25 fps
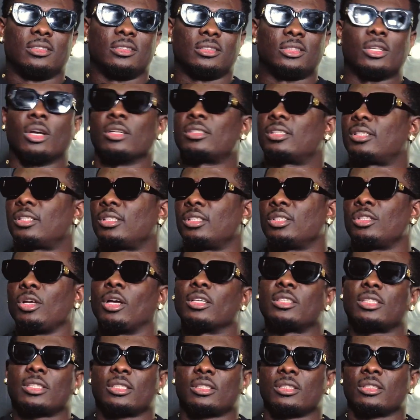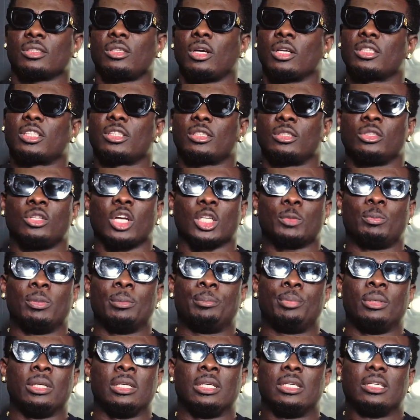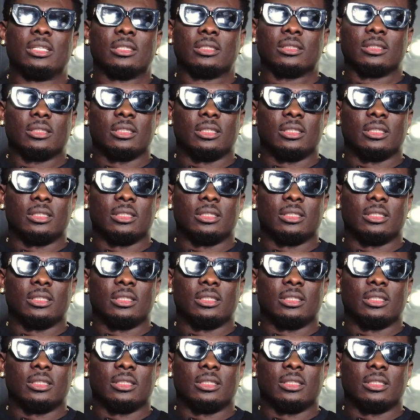just be big,